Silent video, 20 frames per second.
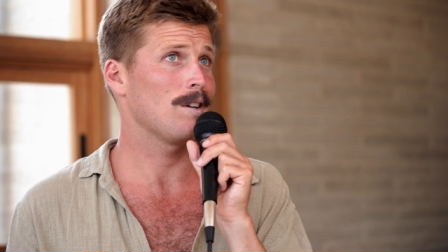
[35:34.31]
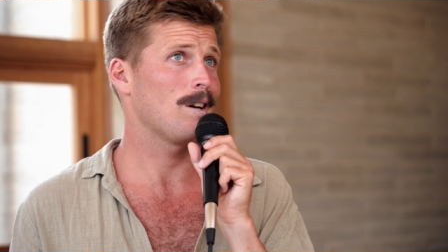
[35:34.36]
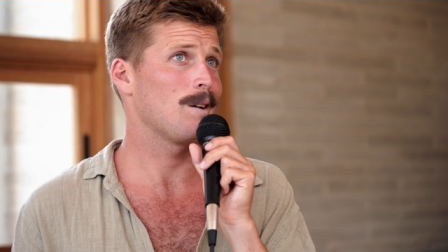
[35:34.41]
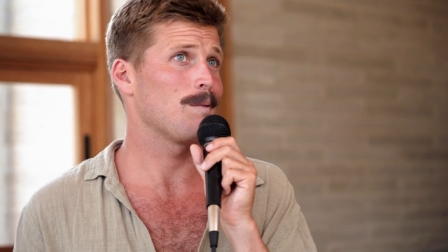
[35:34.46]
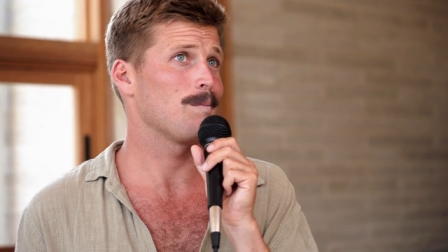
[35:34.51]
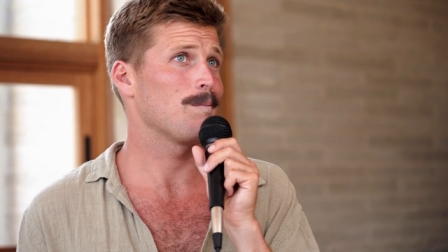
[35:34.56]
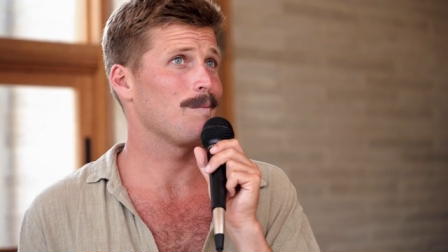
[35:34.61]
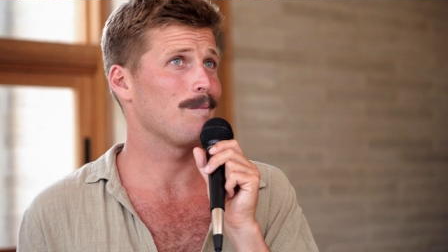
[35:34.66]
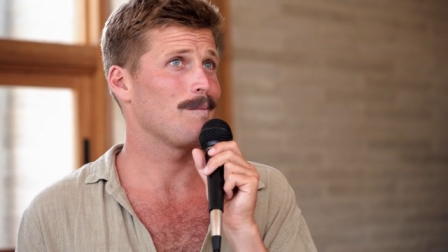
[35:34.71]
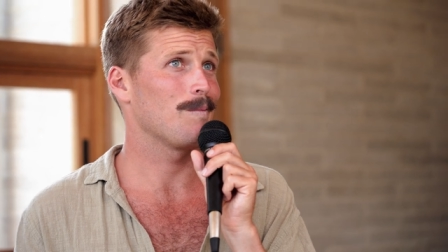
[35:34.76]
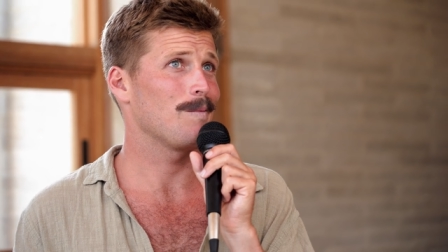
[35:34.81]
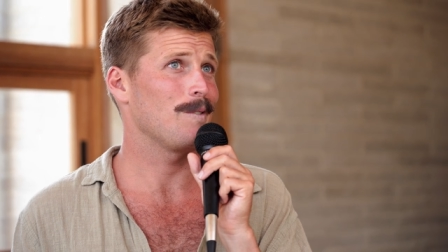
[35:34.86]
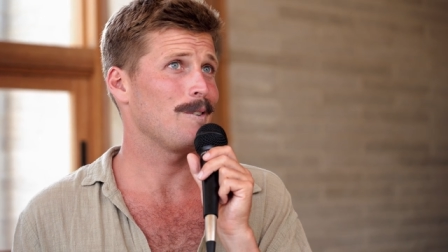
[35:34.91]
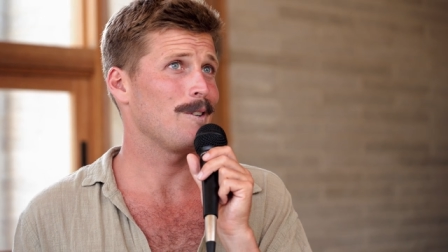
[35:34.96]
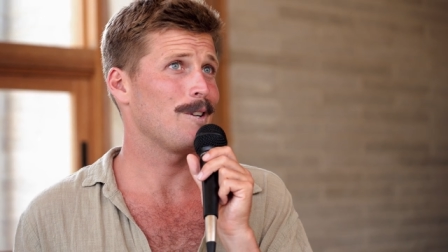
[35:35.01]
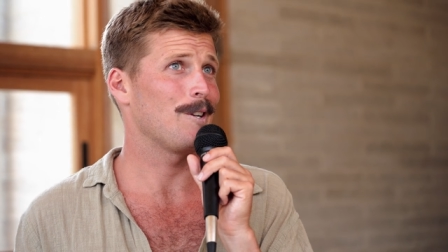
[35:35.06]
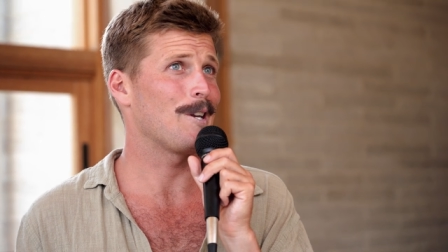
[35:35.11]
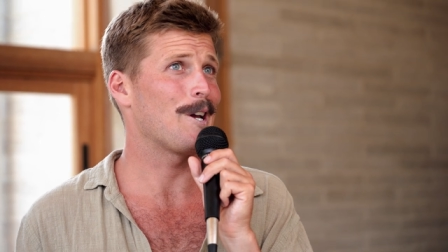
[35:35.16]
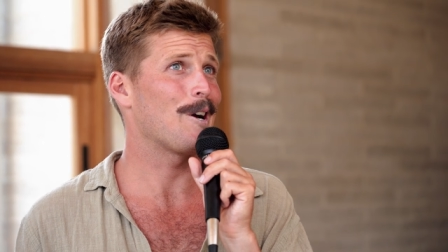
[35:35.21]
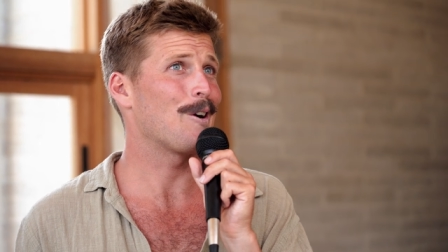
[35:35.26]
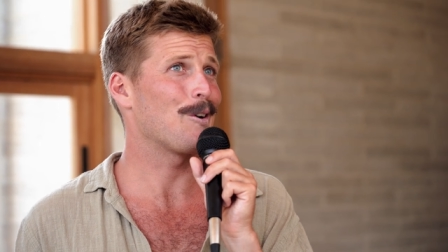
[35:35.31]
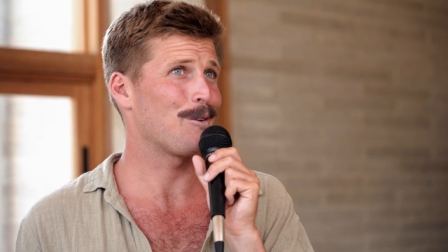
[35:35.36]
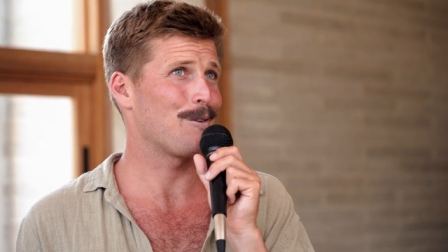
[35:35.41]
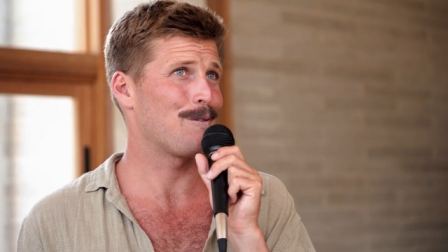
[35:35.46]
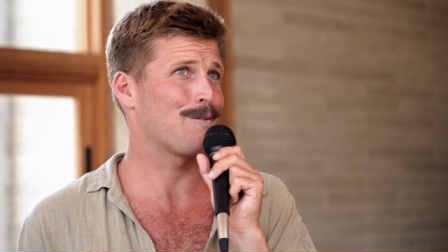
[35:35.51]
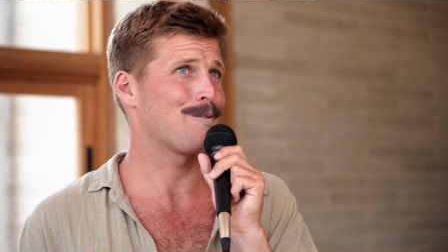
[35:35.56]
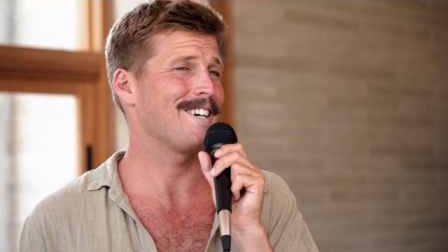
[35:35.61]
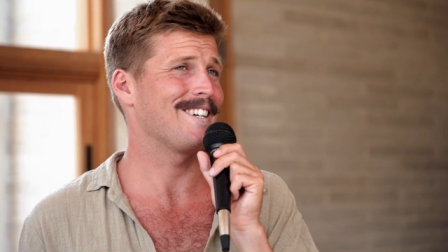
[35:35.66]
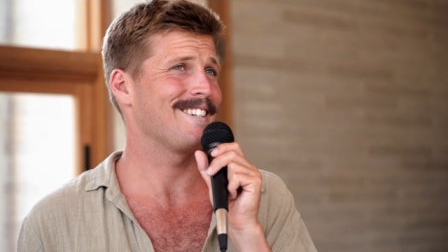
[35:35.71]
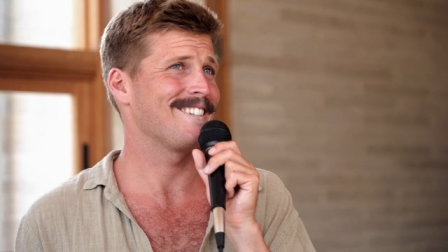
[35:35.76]
um, you know, now a
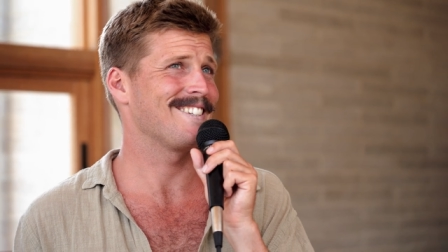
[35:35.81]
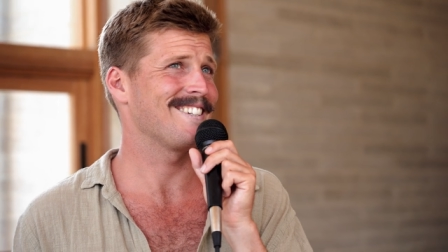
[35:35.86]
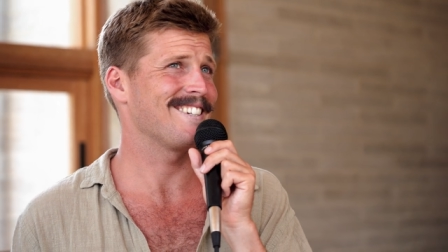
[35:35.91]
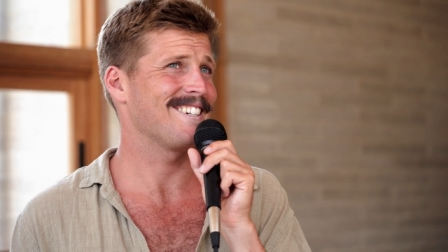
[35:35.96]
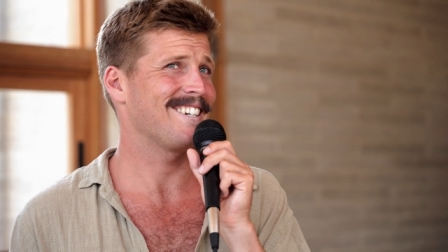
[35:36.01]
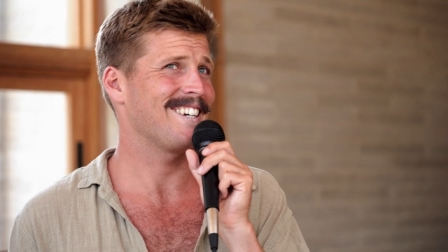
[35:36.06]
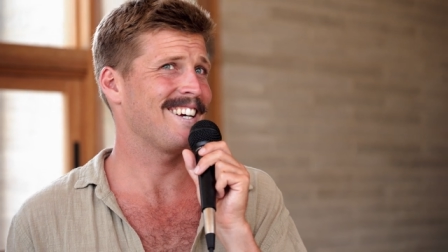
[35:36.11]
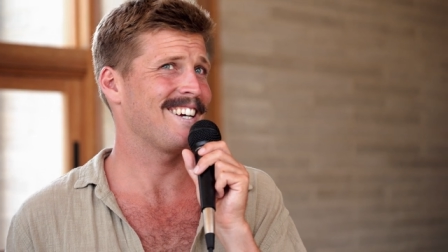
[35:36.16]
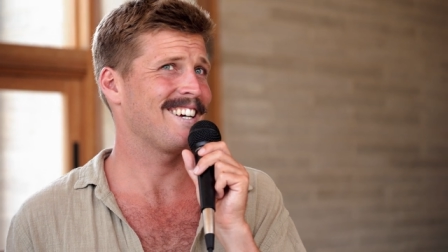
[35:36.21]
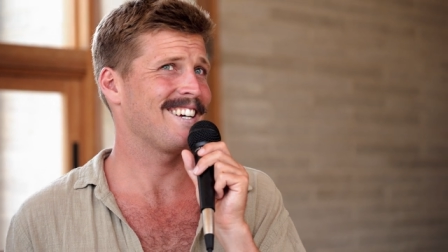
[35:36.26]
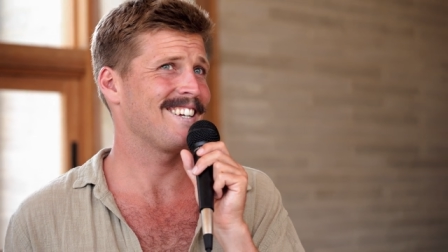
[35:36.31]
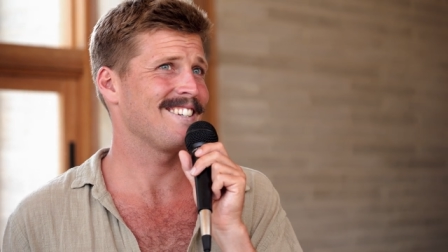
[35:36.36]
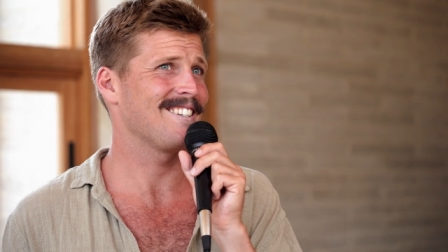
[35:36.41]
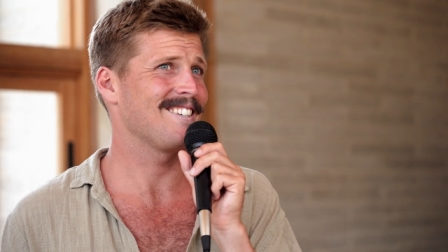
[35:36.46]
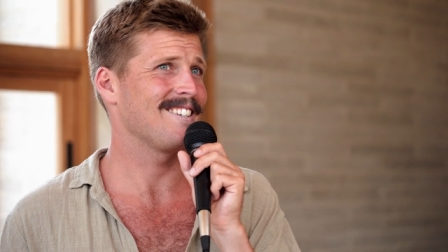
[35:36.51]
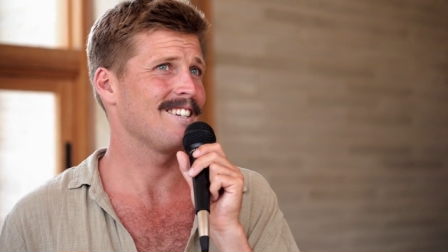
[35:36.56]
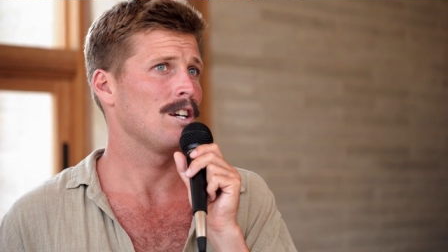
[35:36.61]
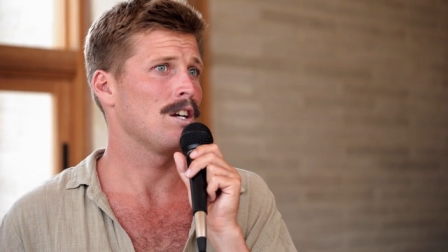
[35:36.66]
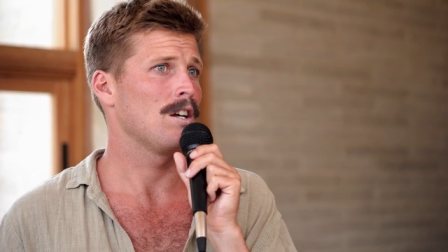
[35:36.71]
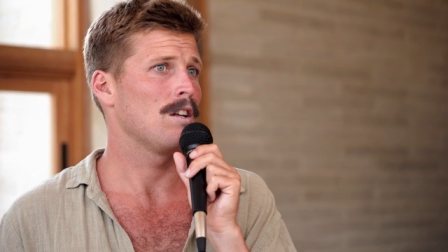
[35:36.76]
good friend. And